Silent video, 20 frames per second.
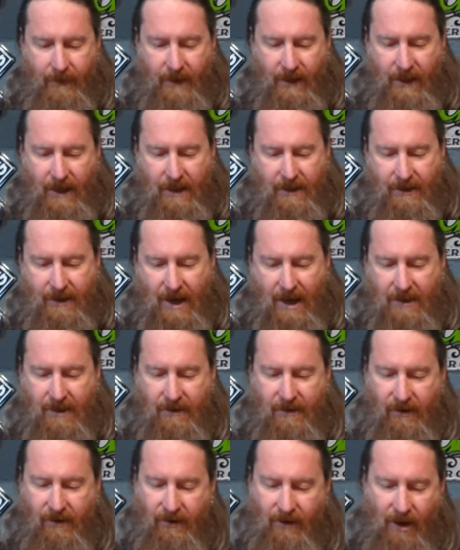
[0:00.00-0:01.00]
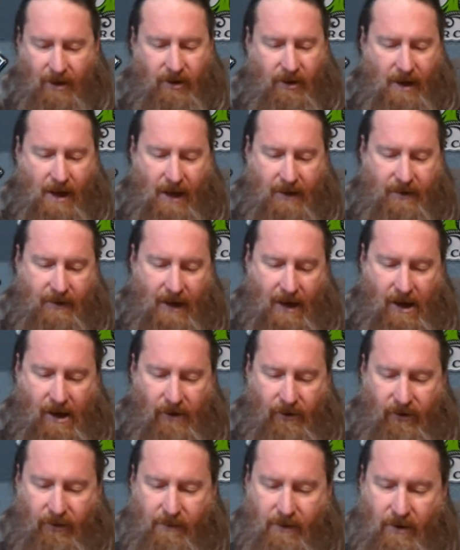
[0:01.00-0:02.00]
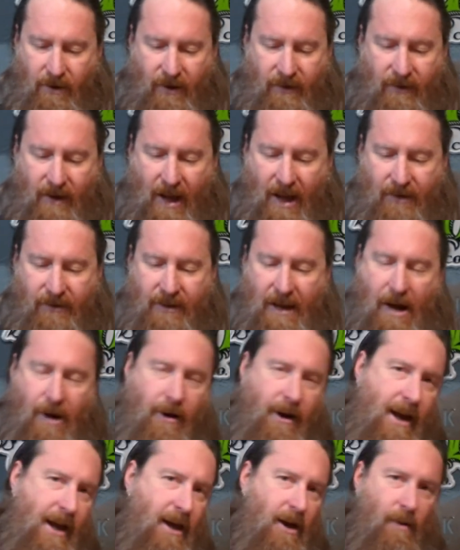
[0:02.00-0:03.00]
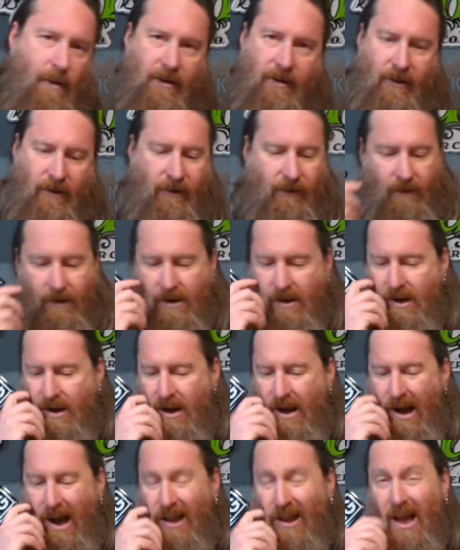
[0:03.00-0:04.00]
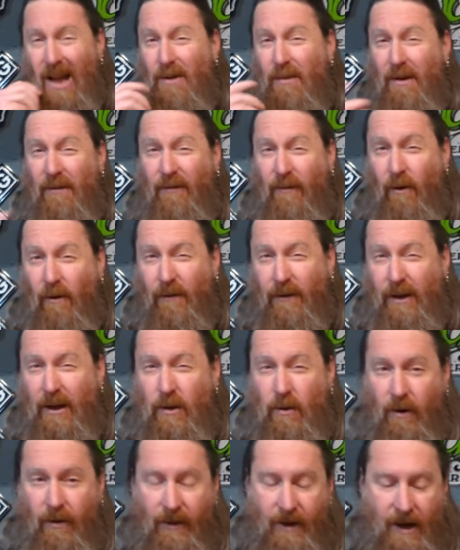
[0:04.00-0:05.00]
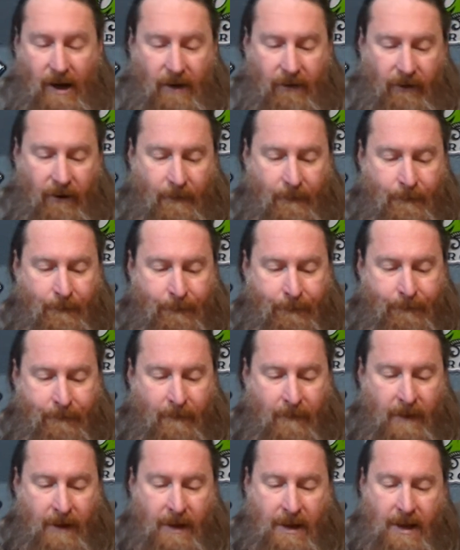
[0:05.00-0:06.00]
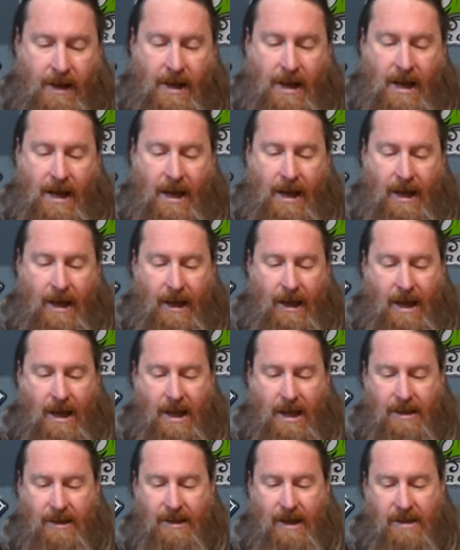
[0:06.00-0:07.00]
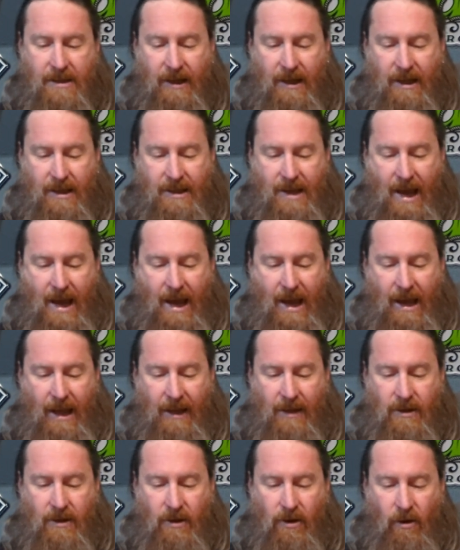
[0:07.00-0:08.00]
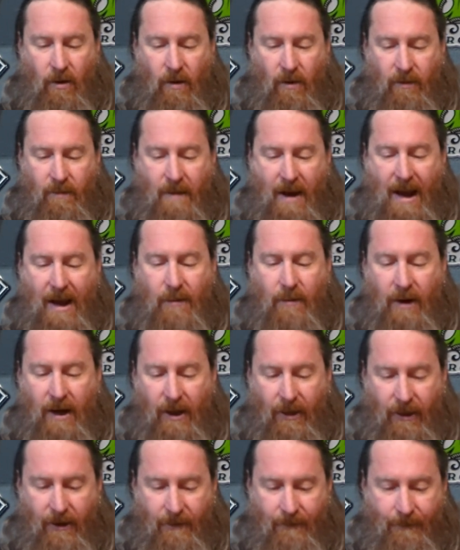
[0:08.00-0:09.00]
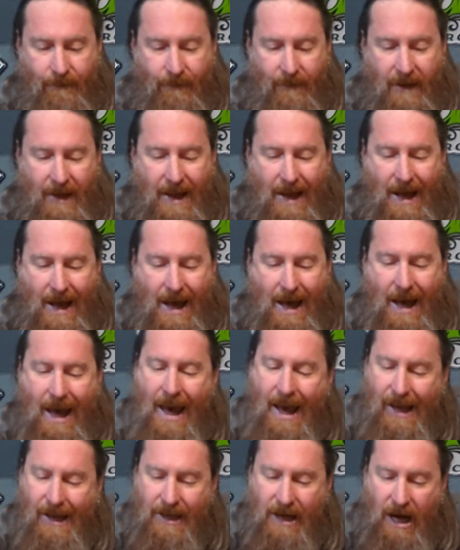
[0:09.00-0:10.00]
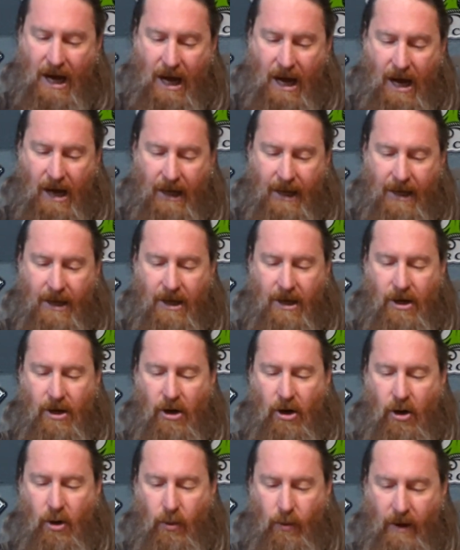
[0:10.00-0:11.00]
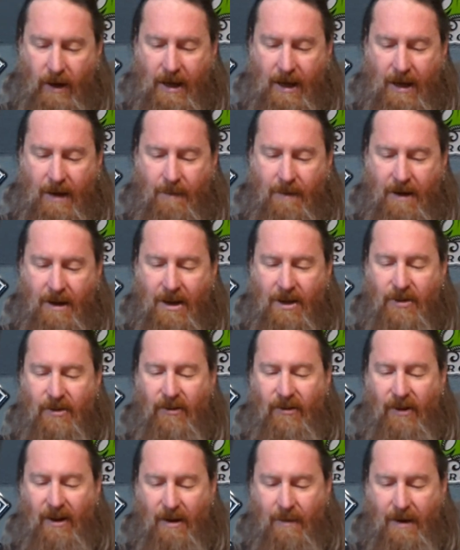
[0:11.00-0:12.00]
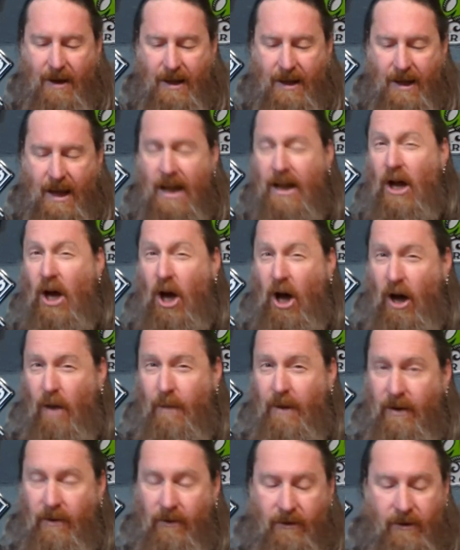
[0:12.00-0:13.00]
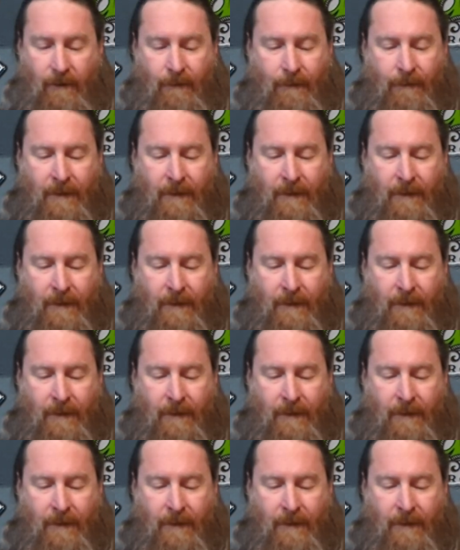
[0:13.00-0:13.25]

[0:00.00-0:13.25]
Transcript: it says it's a Slushy XL Smoothie-Style Sour Ale, which is a lot of what 450 North does. And it says it contains, or is made with, Egg Nog, cream, cinnamon, and almonds.